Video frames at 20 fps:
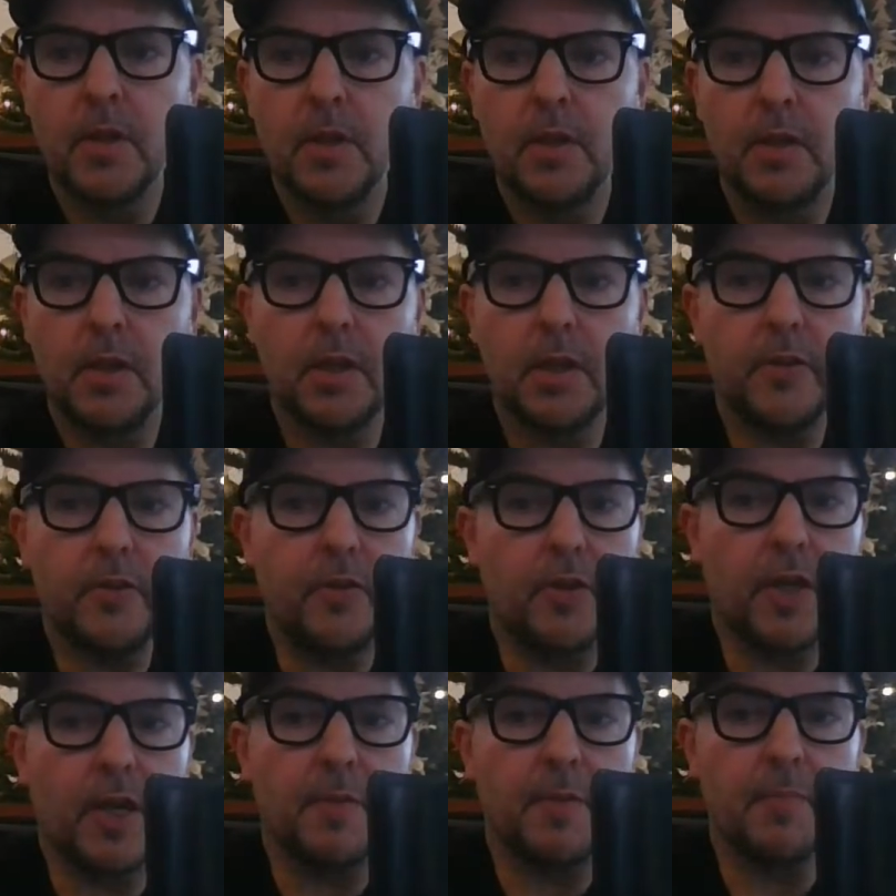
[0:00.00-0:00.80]
Yes,
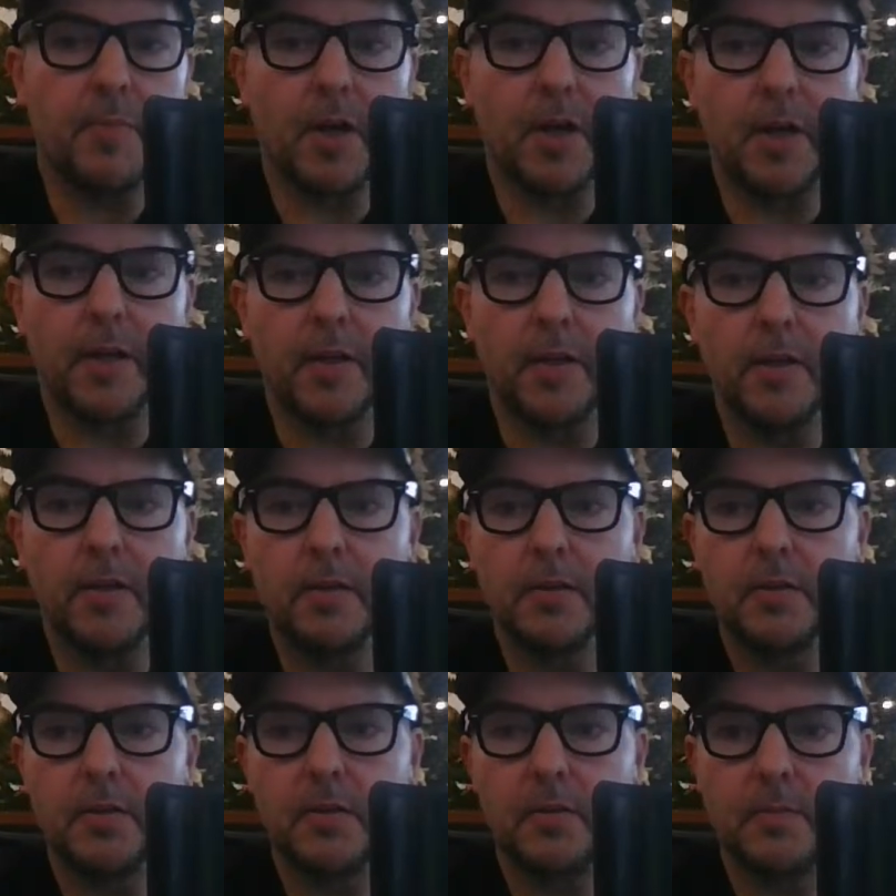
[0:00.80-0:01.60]
you can buy
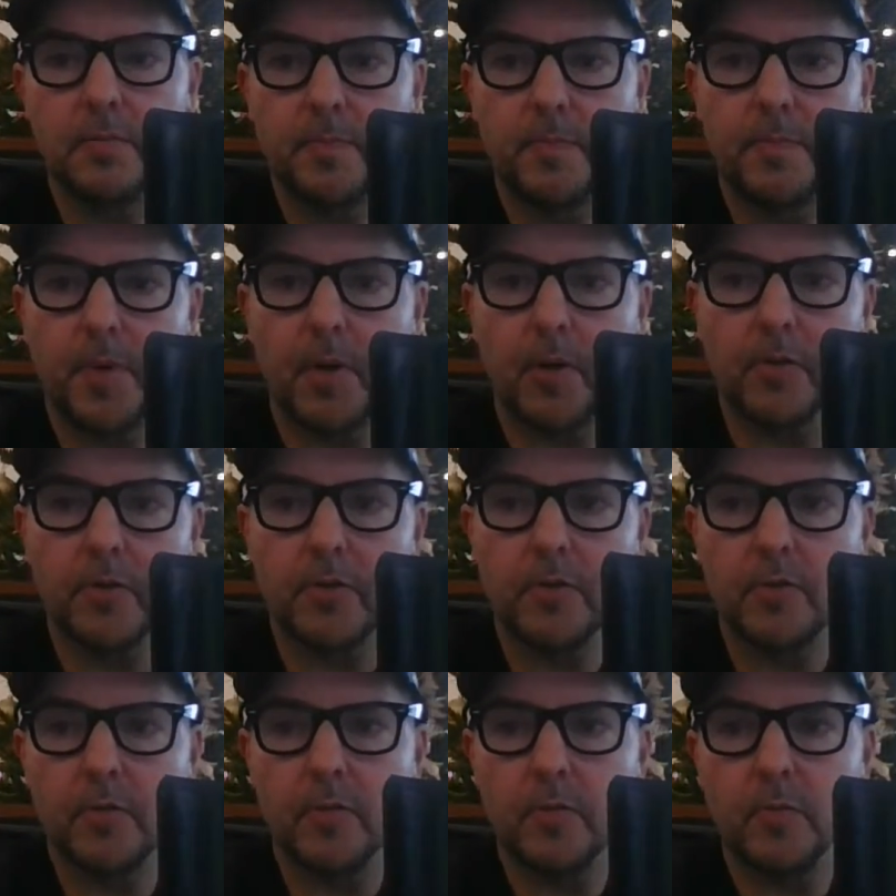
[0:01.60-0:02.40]

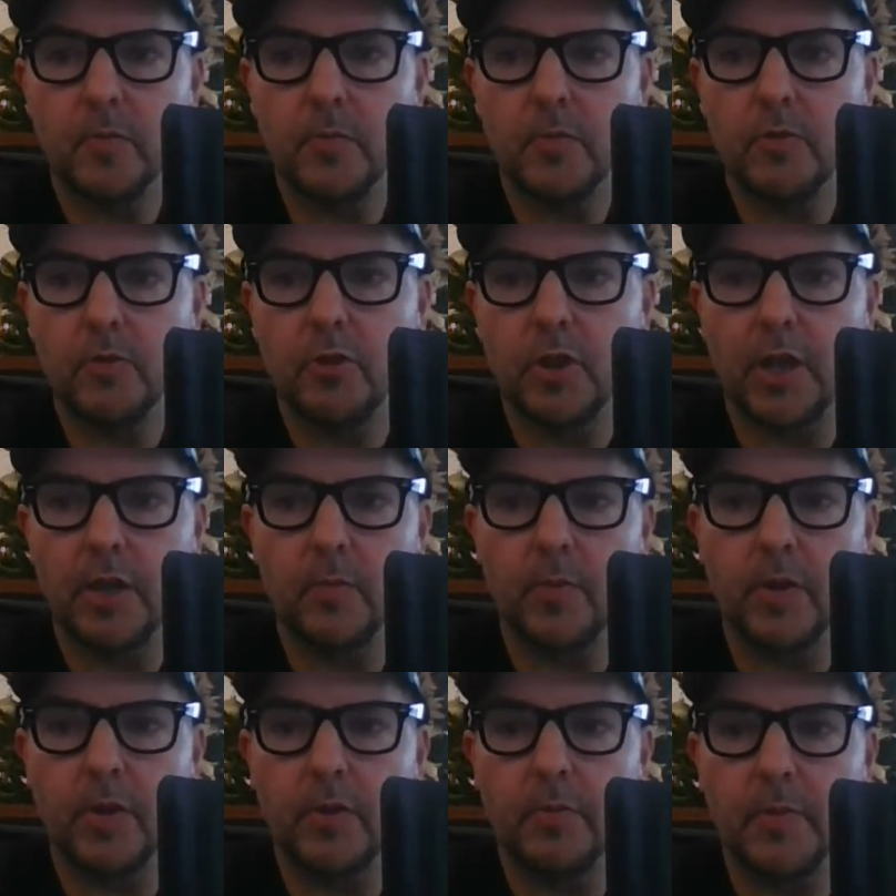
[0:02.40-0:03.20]
Pulse
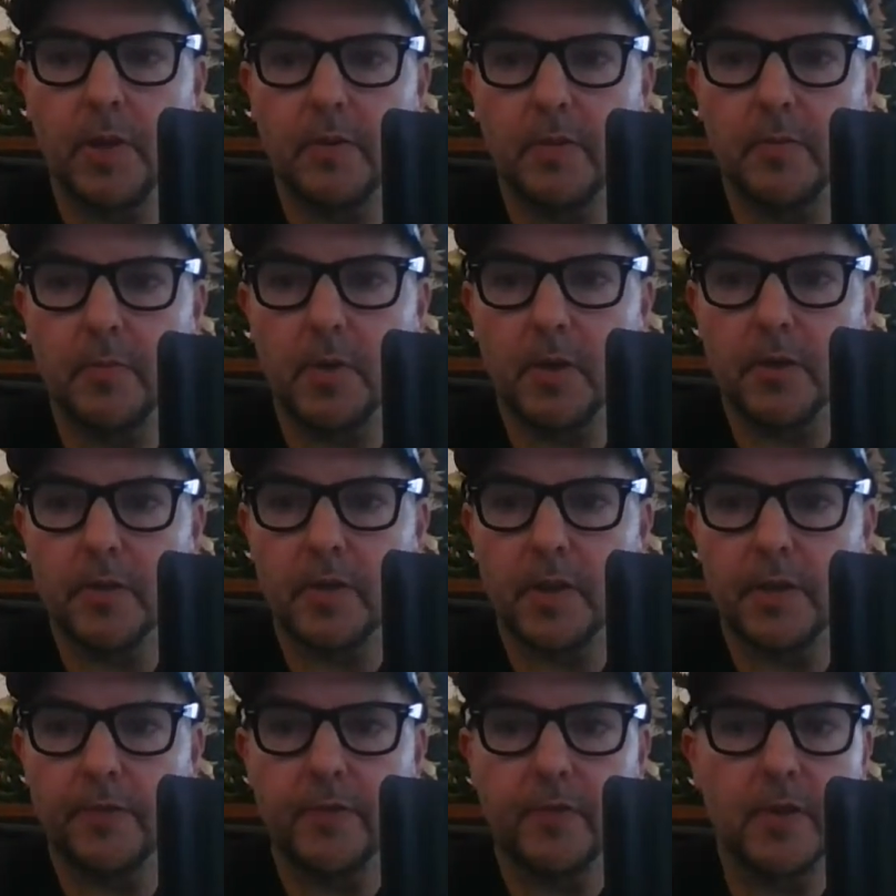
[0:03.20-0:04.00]
Chain with MetaMask,
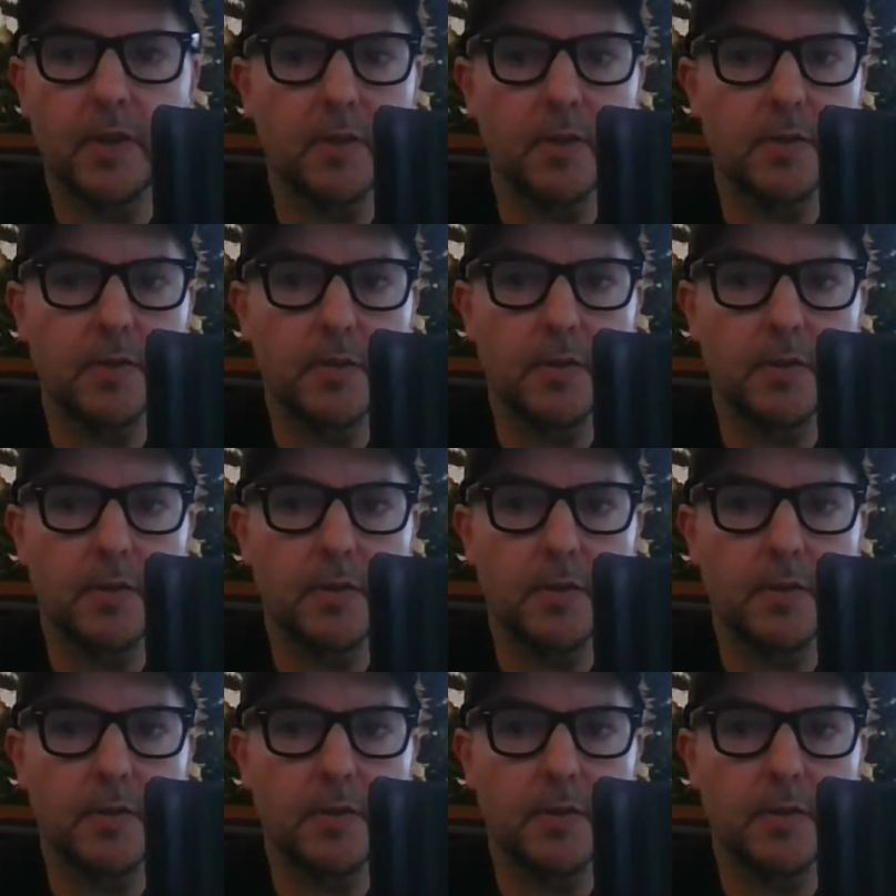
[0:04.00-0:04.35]
definitely.